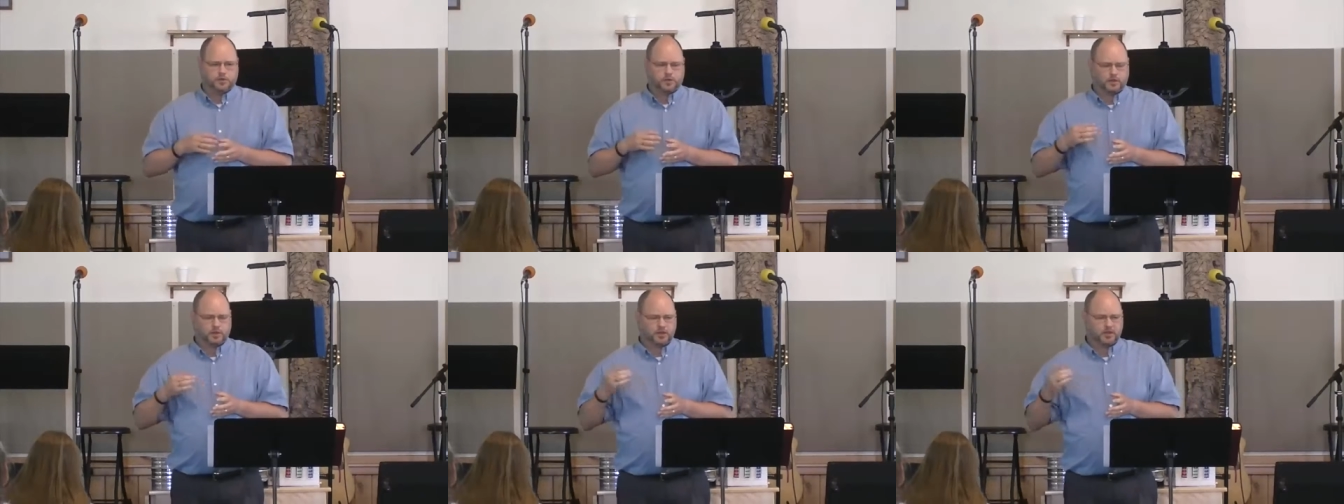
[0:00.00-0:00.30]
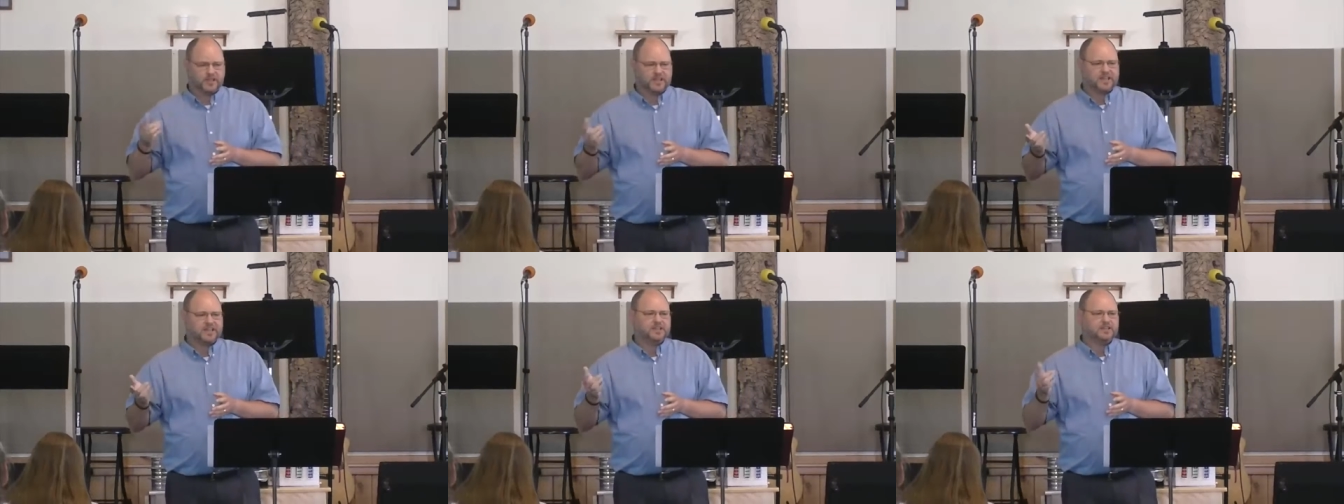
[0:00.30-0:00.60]
to
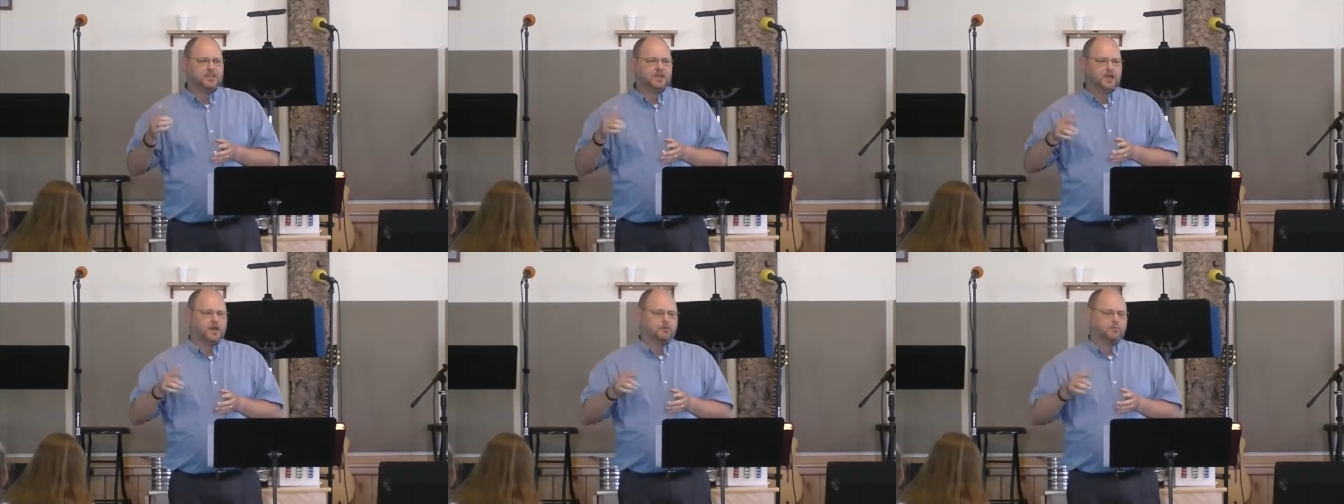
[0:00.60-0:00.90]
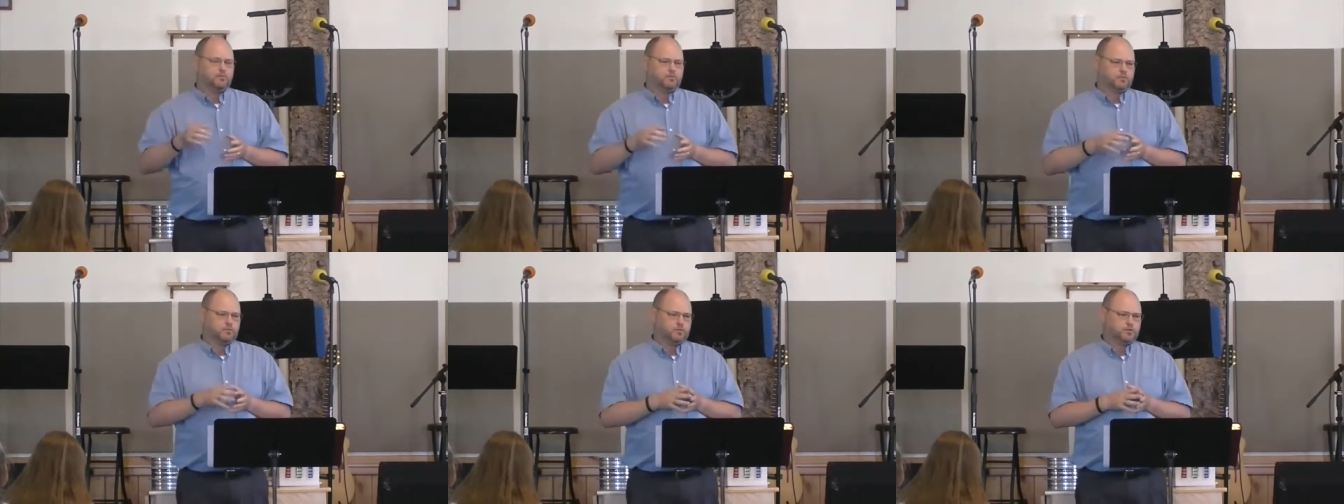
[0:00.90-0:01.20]
lead
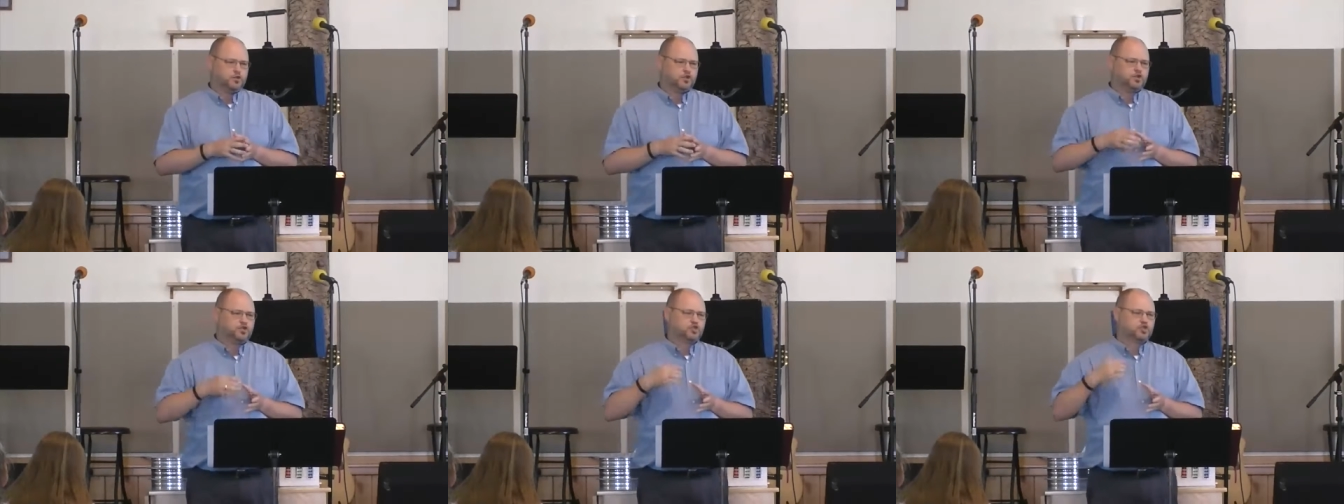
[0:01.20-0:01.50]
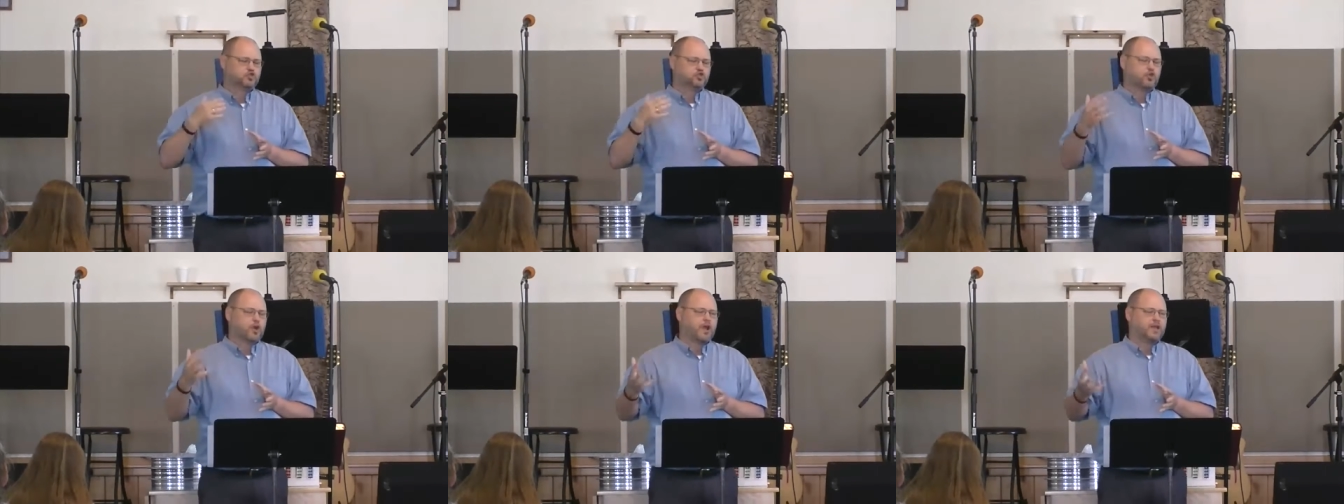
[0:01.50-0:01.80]
them, to
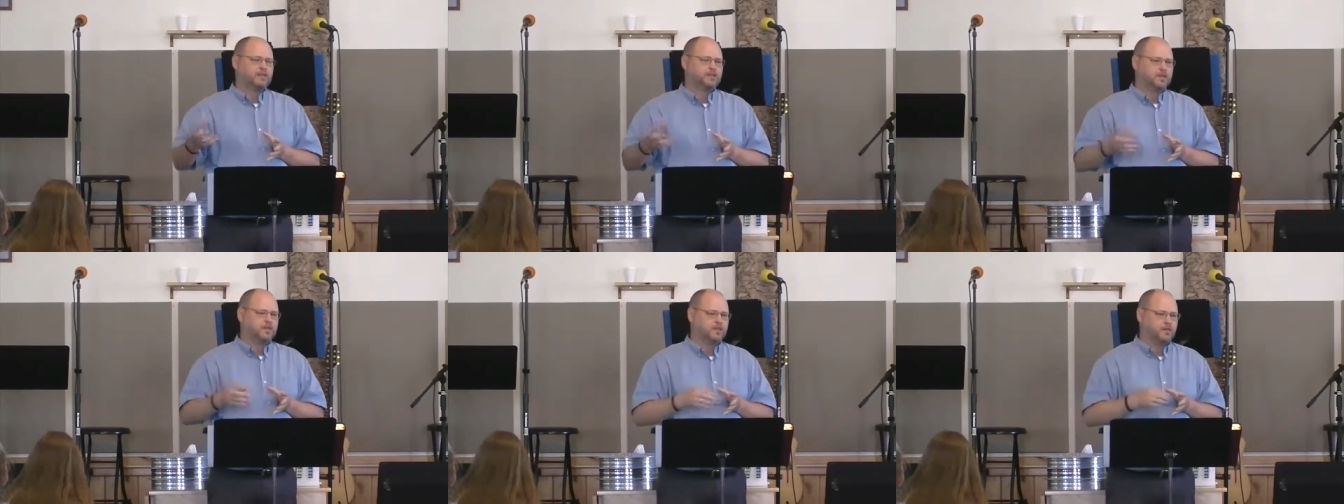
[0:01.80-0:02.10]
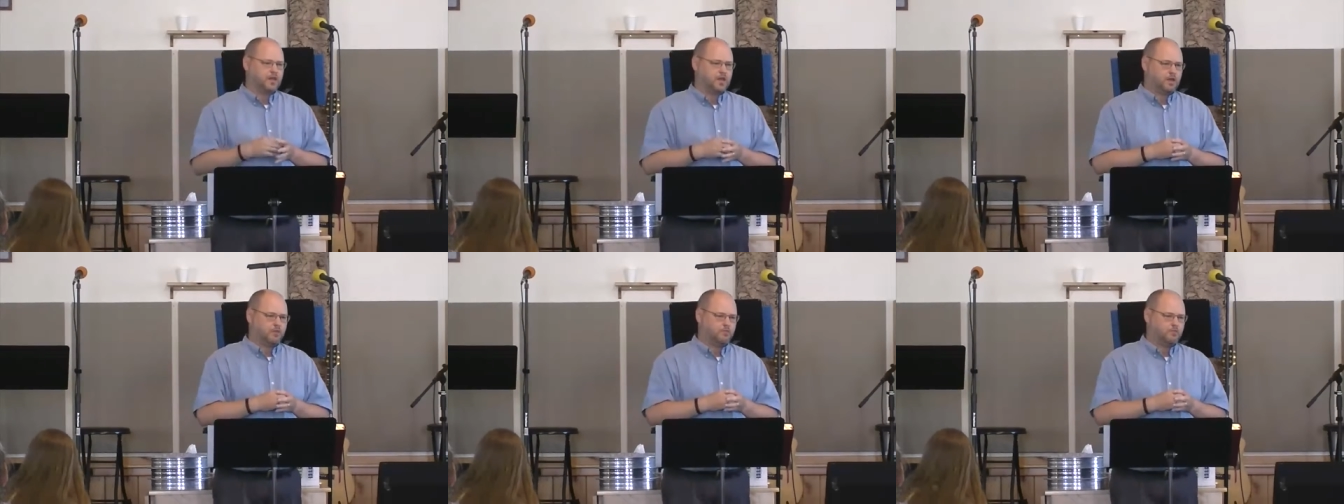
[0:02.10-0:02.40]

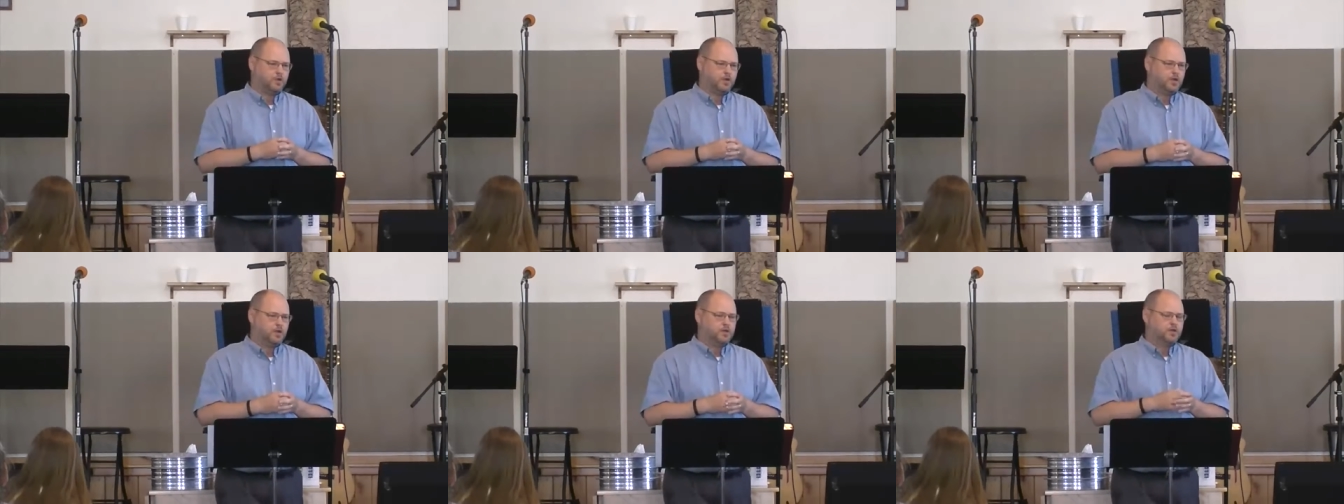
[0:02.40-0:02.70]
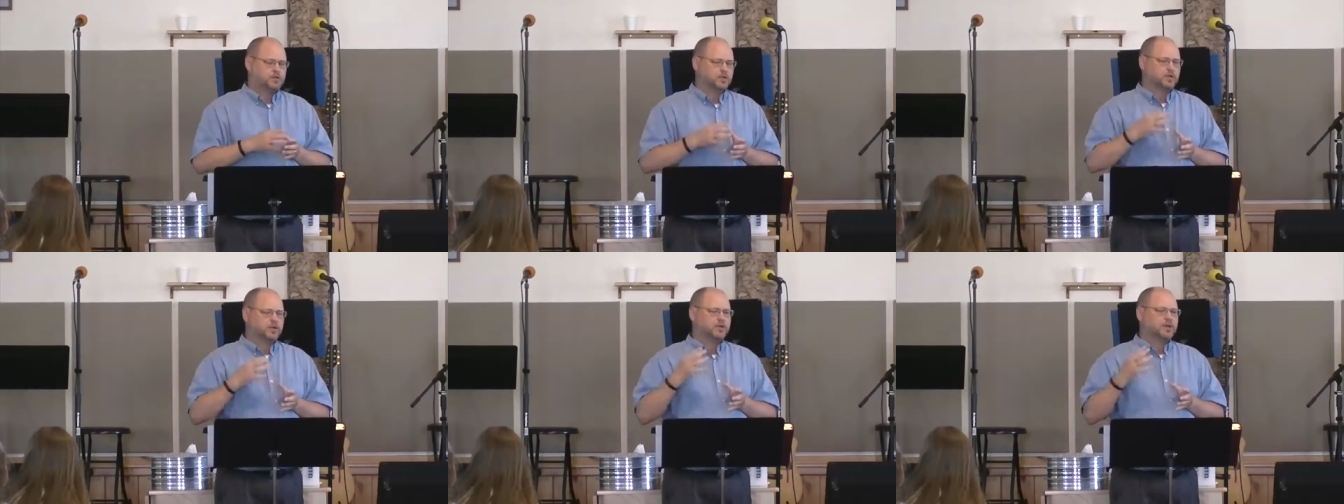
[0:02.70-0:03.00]
strengthen them,
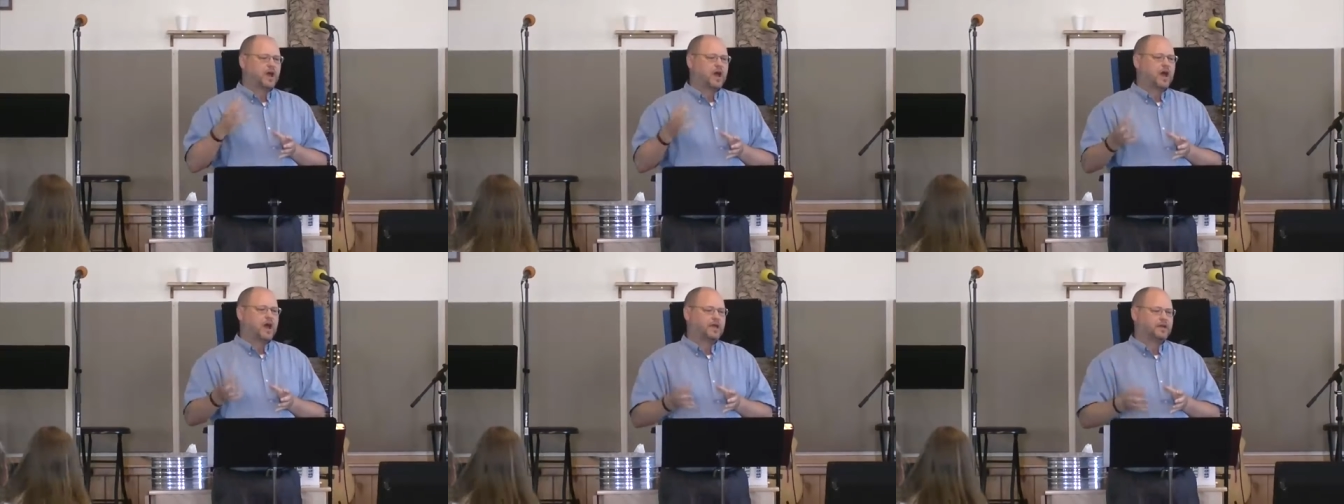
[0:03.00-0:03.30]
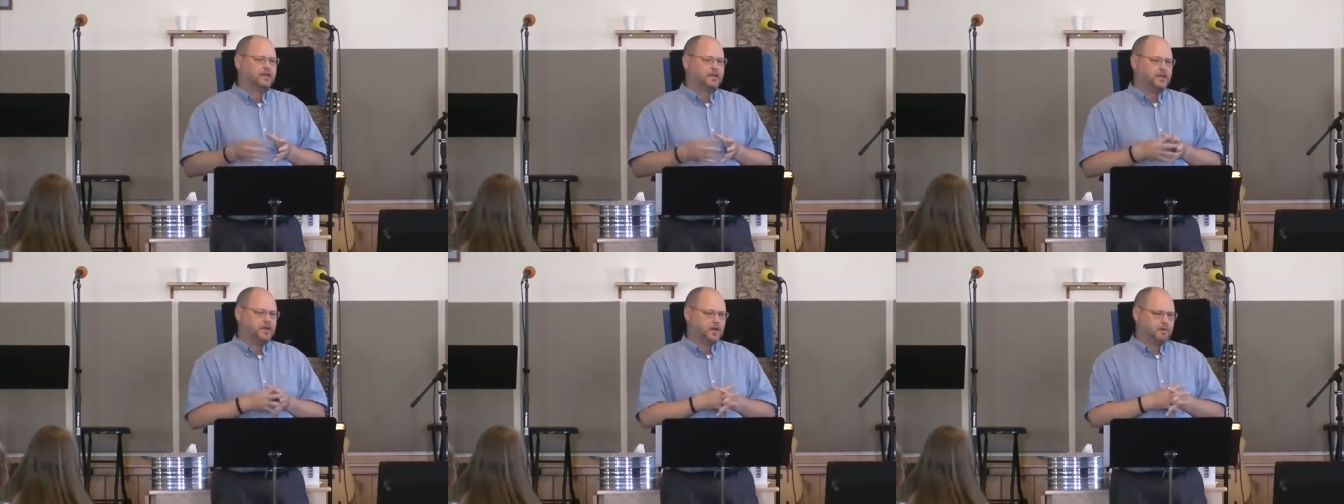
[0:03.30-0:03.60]
to
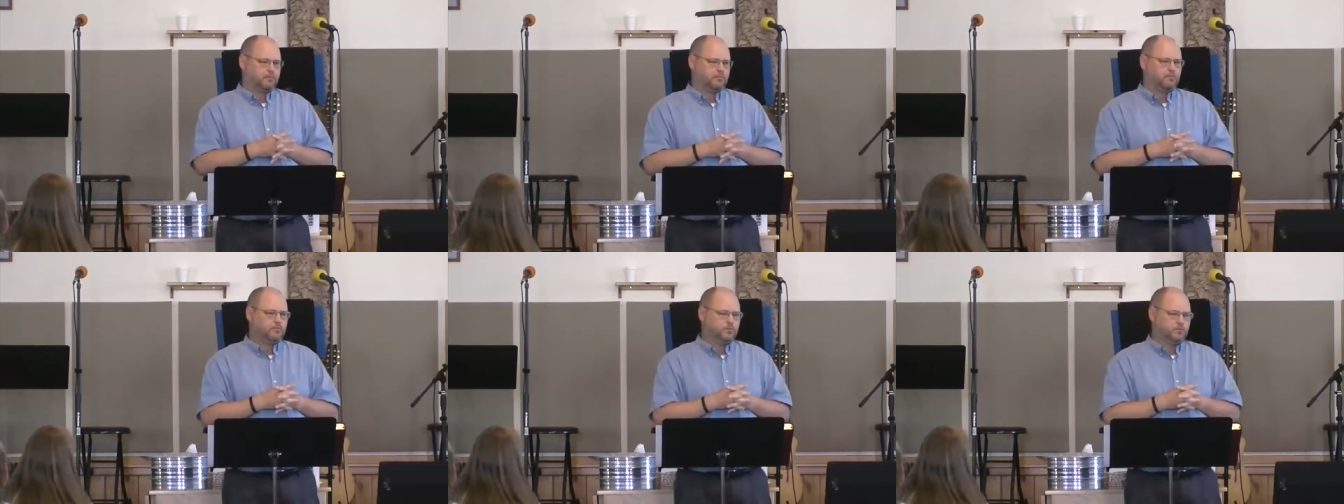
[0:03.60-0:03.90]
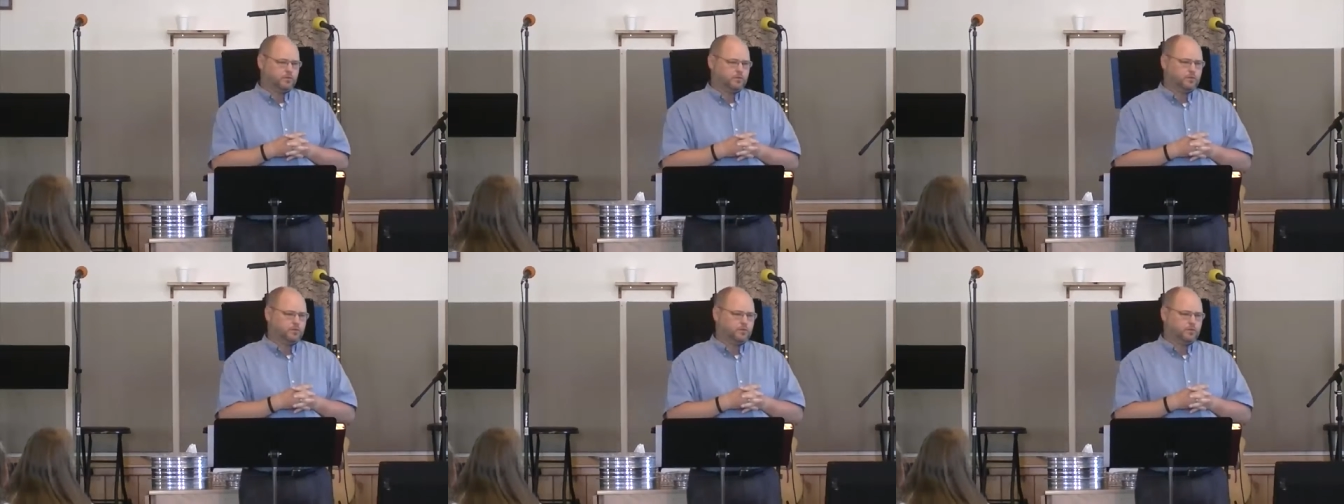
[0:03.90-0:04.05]
guide them,